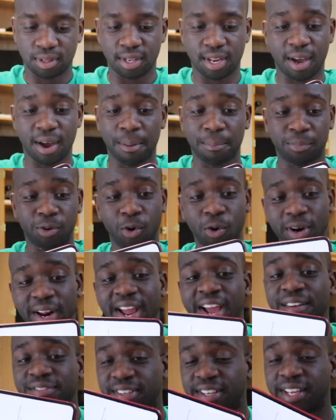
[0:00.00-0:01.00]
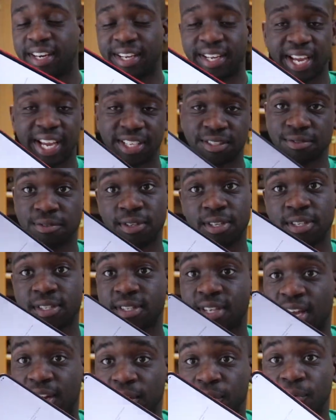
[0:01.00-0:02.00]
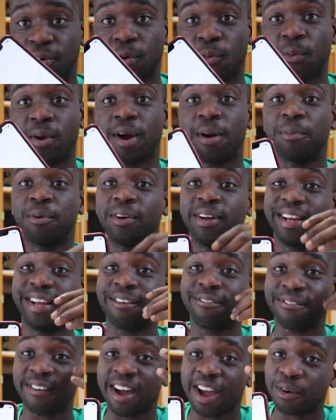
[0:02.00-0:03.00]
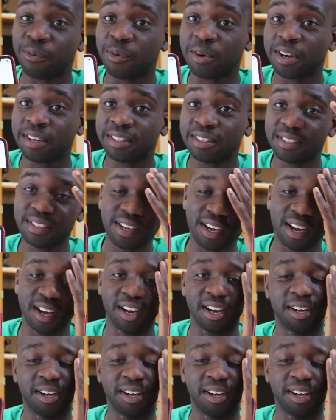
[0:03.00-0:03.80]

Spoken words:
Now I'm going to have to get a case for this. I don't know where I'm going to find one